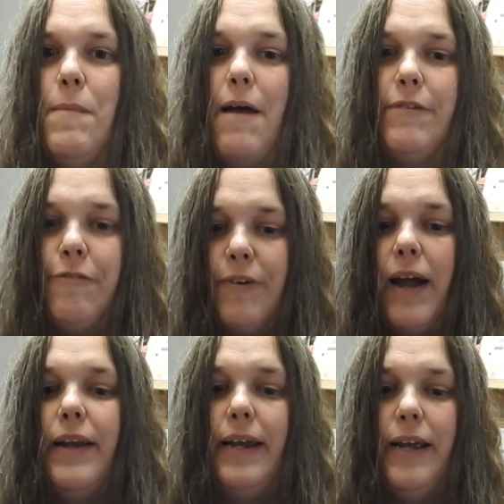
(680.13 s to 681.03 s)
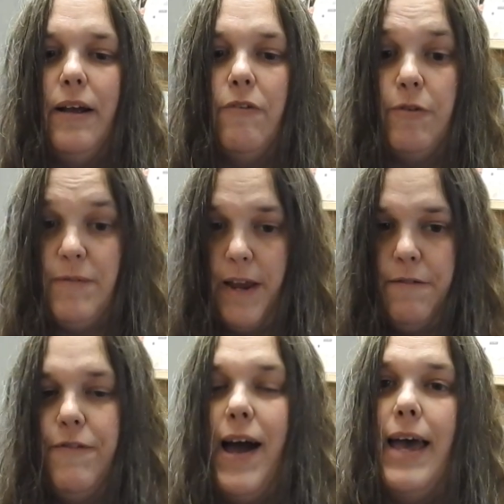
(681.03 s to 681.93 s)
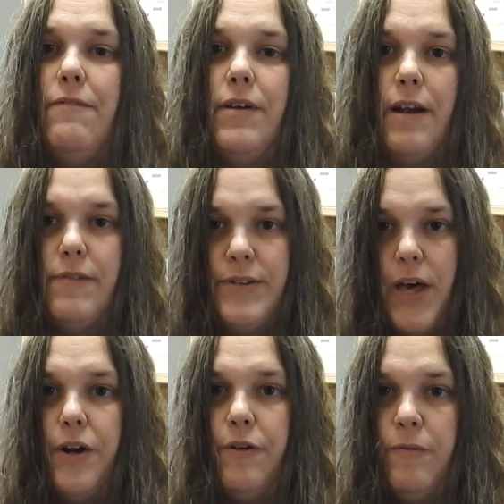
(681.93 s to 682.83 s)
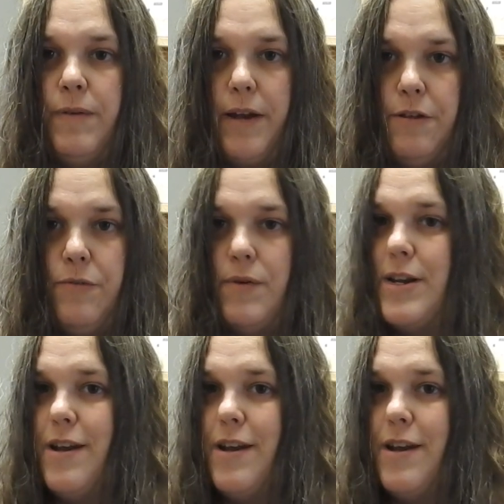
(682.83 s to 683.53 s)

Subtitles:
every Friday from 10 to 5, and every Saturday from 10 to 3.